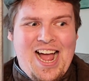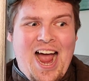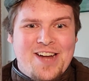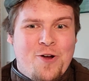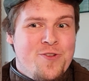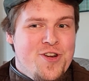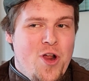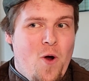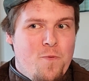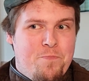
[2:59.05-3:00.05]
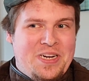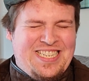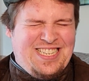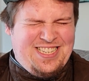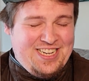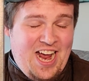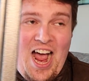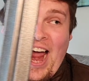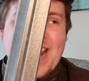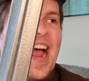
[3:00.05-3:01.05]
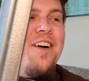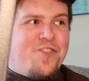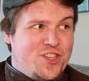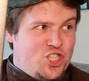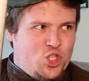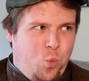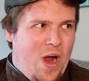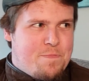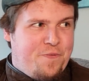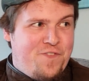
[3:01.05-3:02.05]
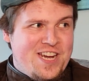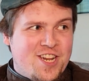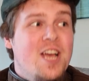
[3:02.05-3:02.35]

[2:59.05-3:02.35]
I don't know, but I have the swipe feat,